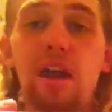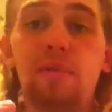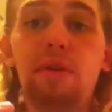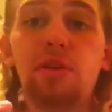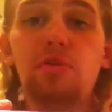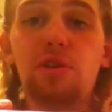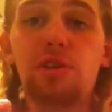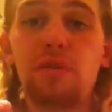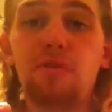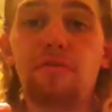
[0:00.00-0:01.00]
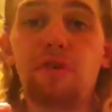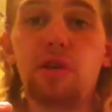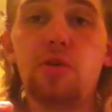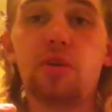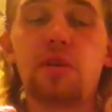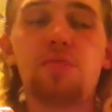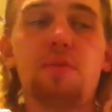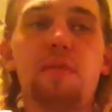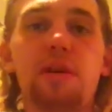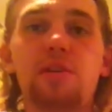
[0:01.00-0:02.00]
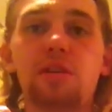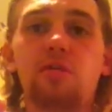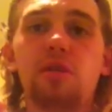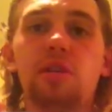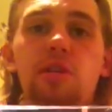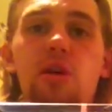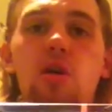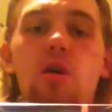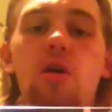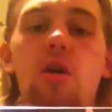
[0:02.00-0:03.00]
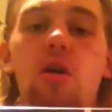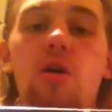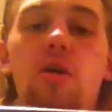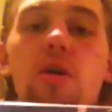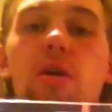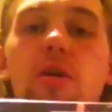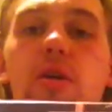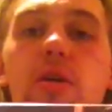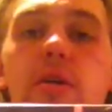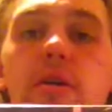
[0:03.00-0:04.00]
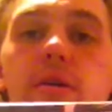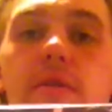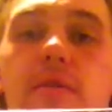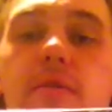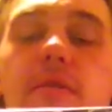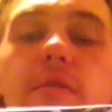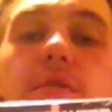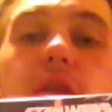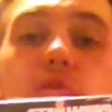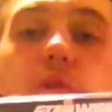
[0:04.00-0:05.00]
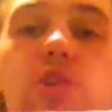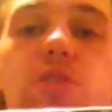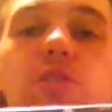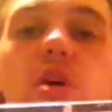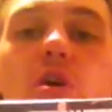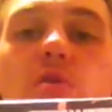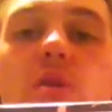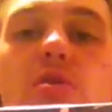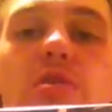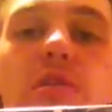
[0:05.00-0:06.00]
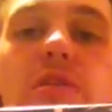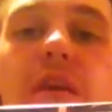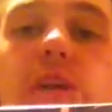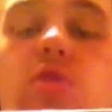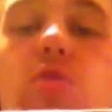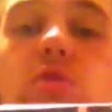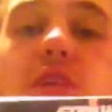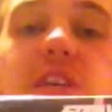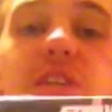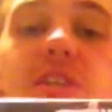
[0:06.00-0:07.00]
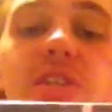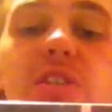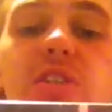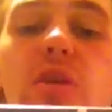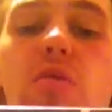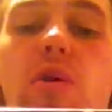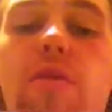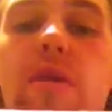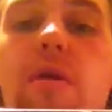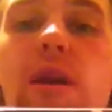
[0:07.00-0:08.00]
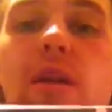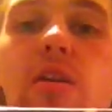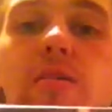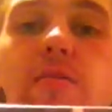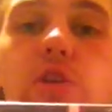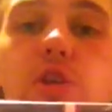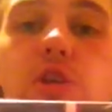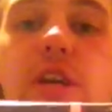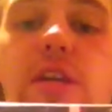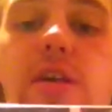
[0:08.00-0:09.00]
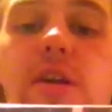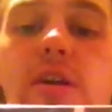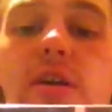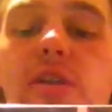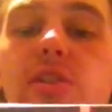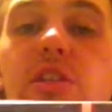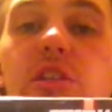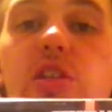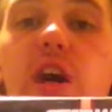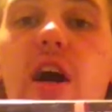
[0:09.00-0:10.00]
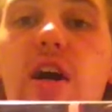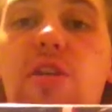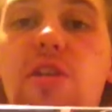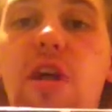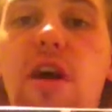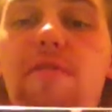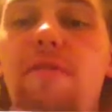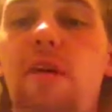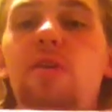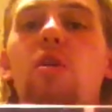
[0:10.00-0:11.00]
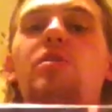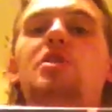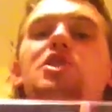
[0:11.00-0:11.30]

And I'm going to do a separate video on these, but basically what these are the original Star Wars theatrical releases without any of the shit CGI stuff and all the